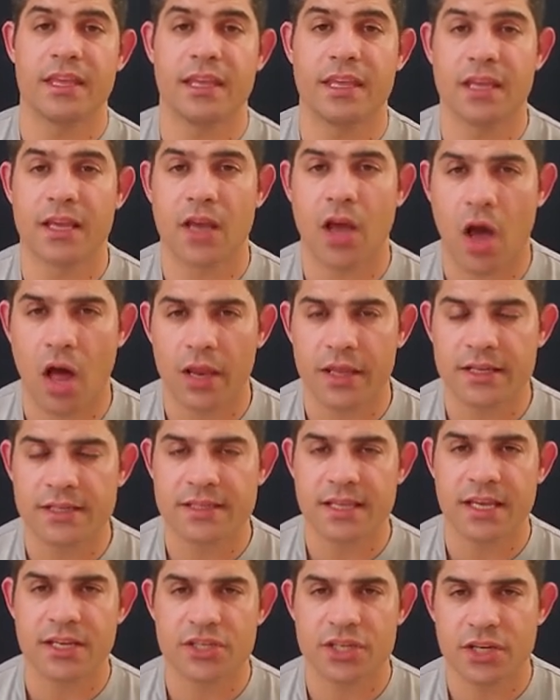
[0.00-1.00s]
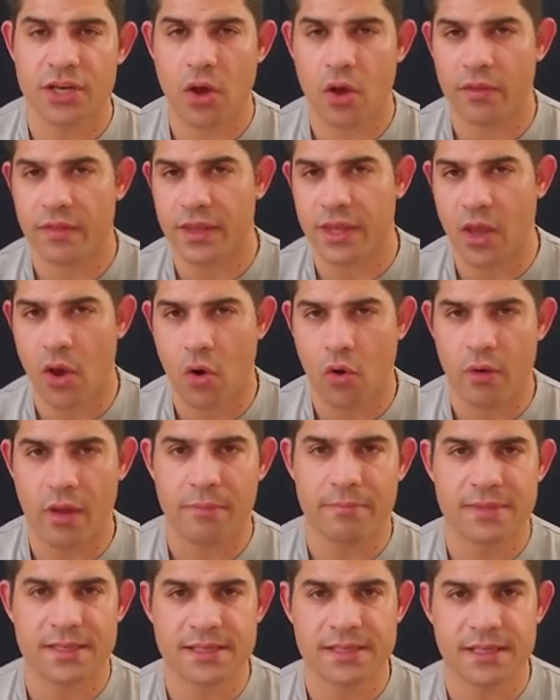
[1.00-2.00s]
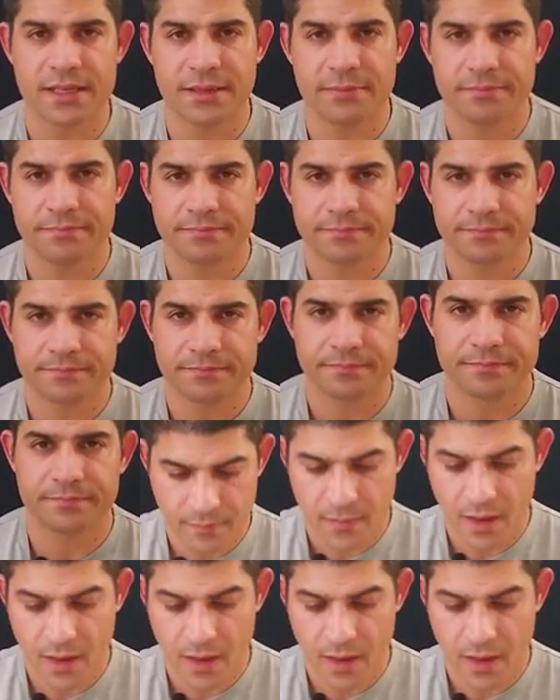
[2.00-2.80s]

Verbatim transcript: the calling station, the OMC,